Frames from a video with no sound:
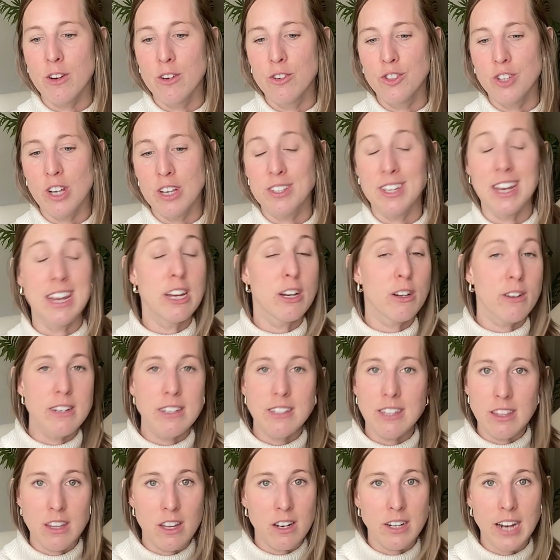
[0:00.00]
just
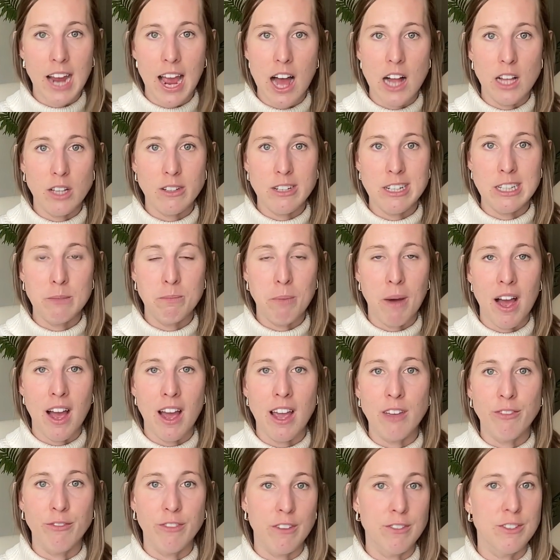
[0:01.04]
increasing their calories
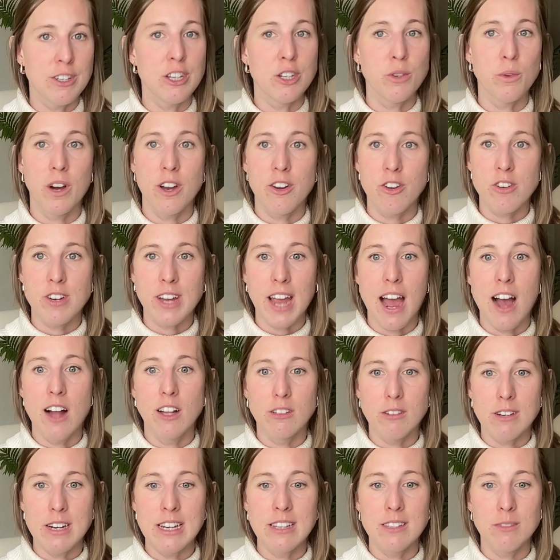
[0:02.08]
by 50 to 100
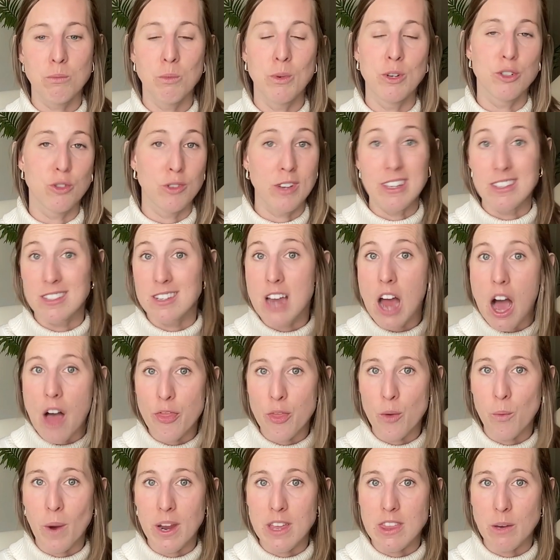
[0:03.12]
calories, which is not
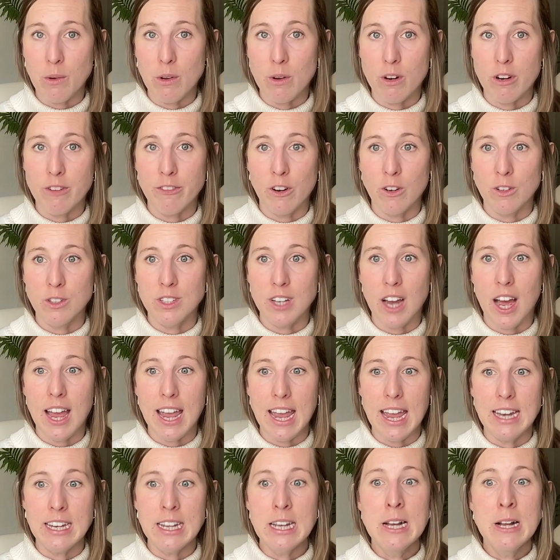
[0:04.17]
the way that we reverse
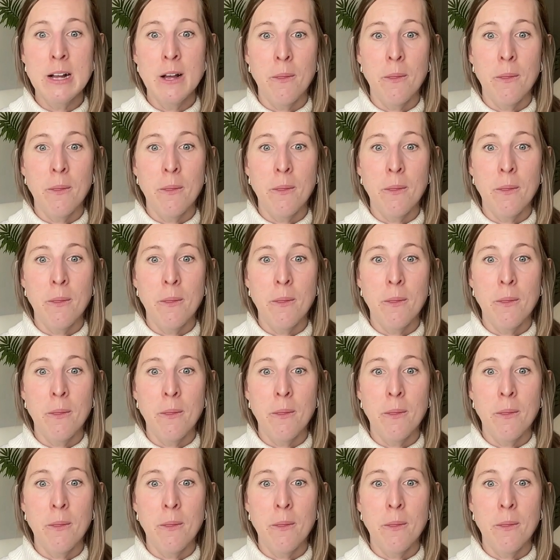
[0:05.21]
diet.